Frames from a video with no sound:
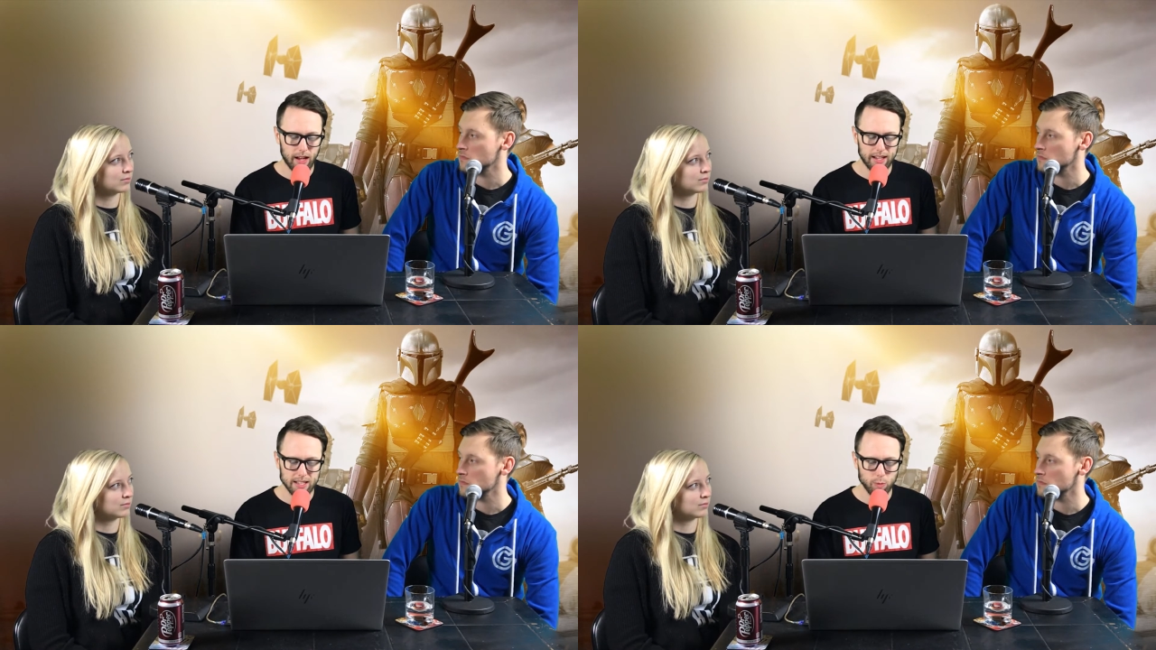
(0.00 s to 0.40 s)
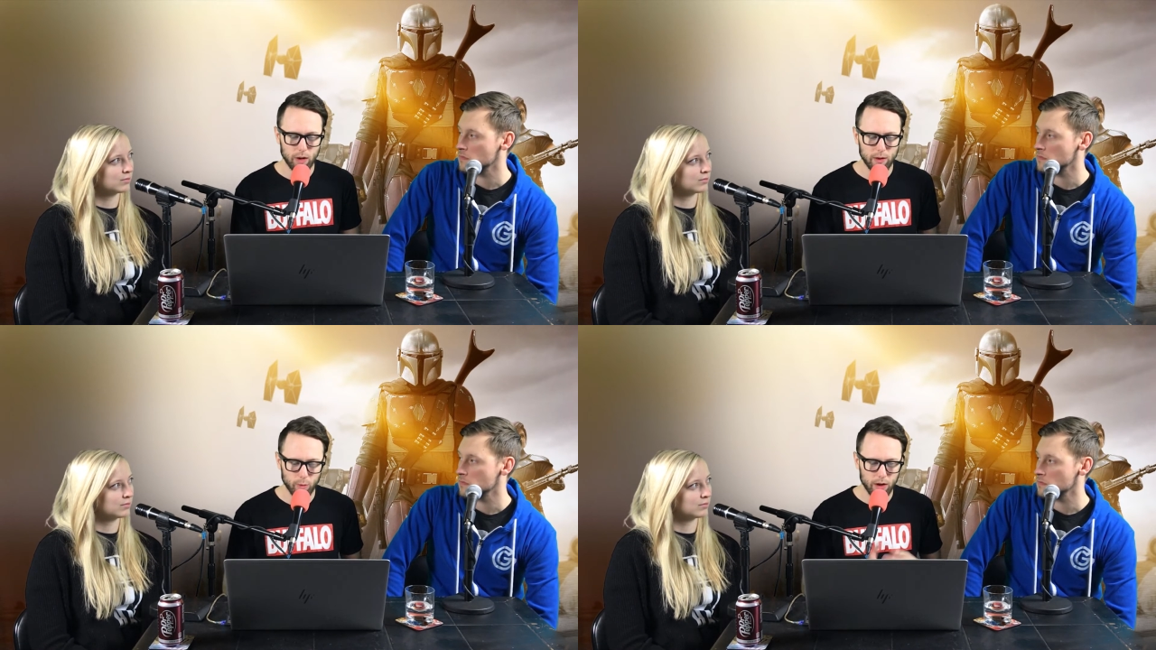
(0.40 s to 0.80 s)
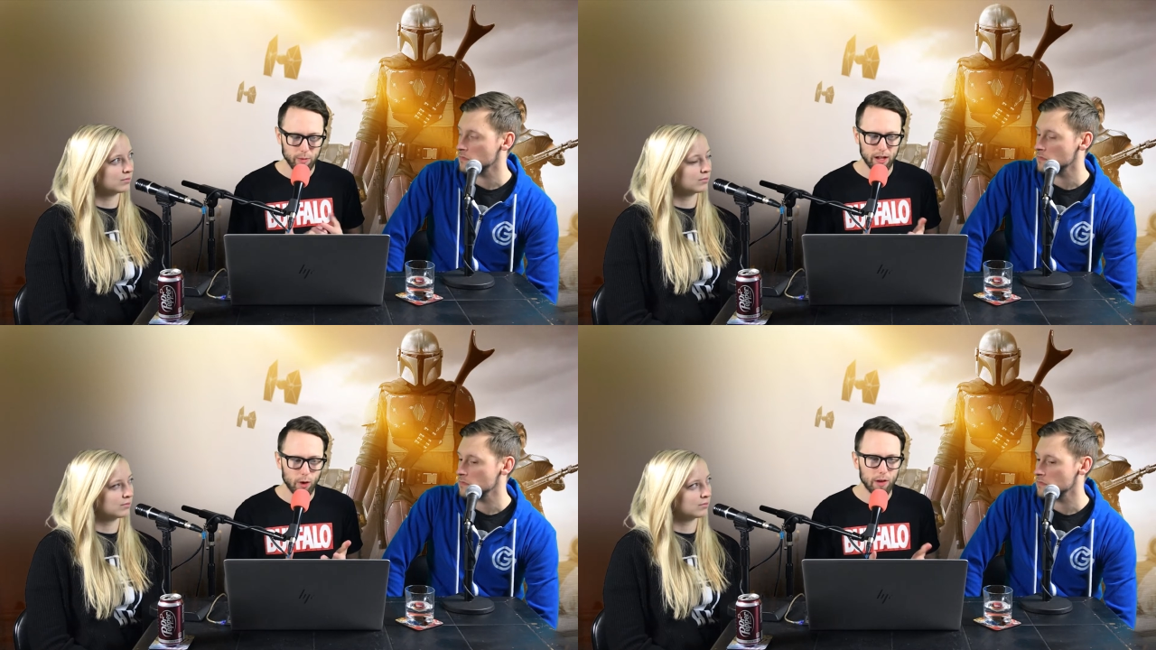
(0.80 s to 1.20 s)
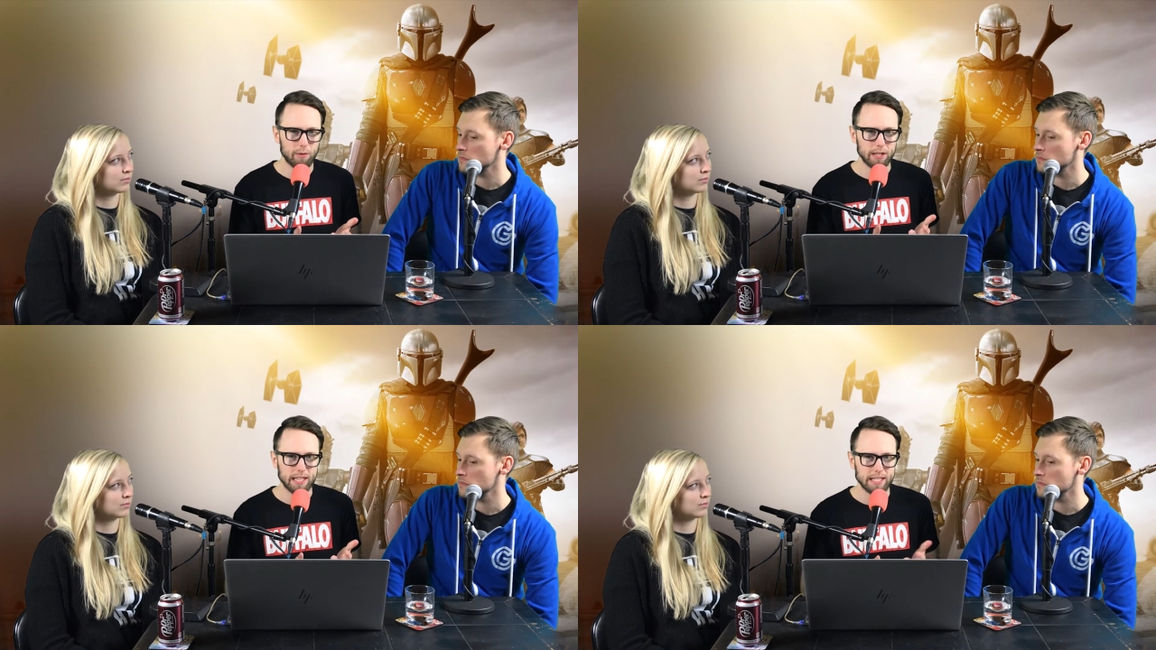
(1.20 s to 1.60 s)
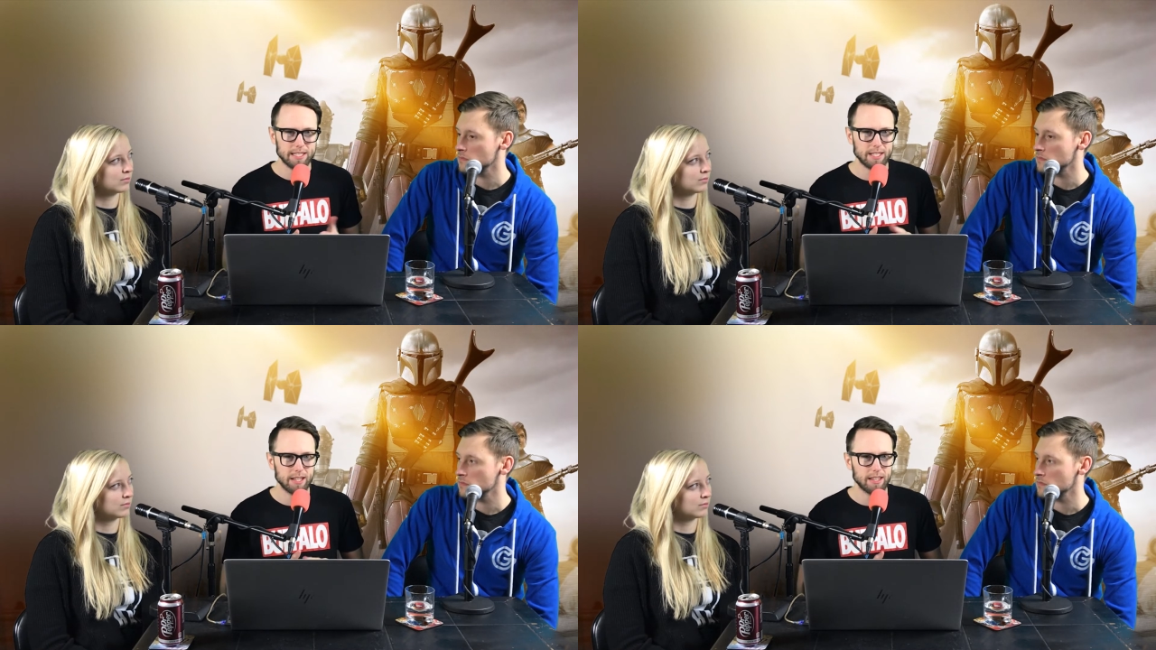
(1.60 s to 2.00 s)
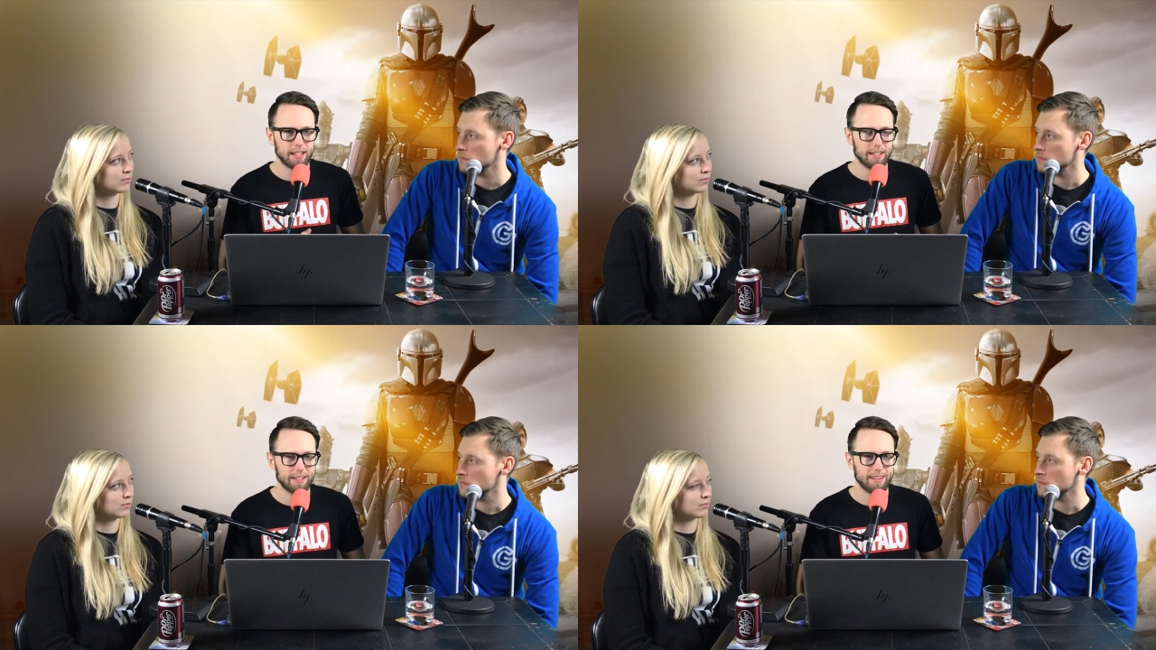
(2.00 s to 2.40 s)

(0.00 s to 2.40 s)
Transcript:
Speaker 1: I guess where are we going with this? Do you think